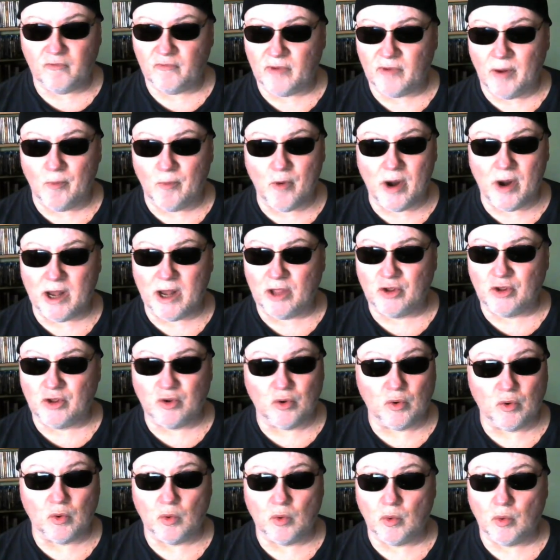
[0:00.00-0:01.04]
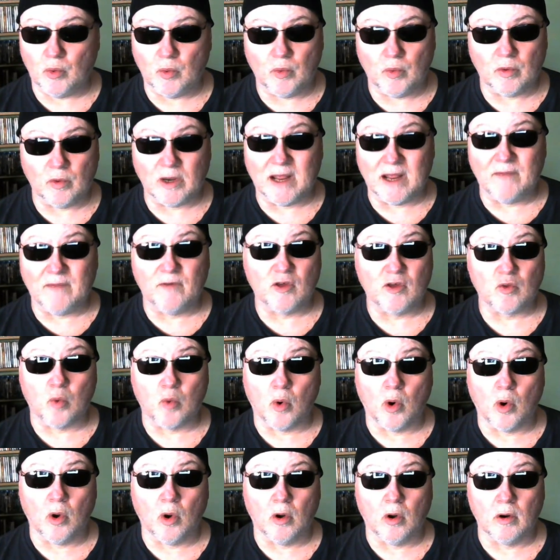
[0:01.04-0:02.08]
I'm ready to leave this
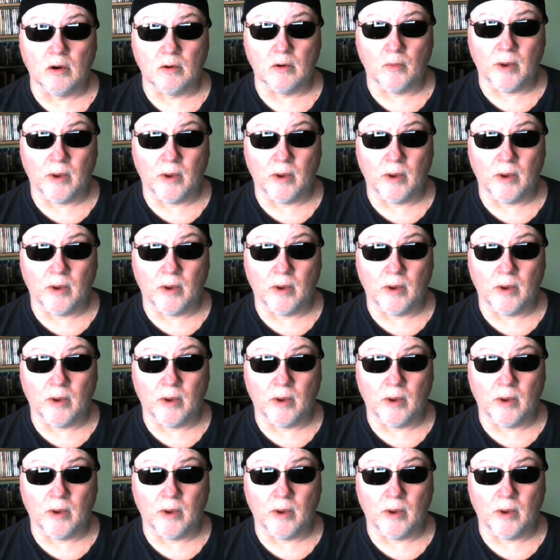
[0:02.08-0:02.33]
world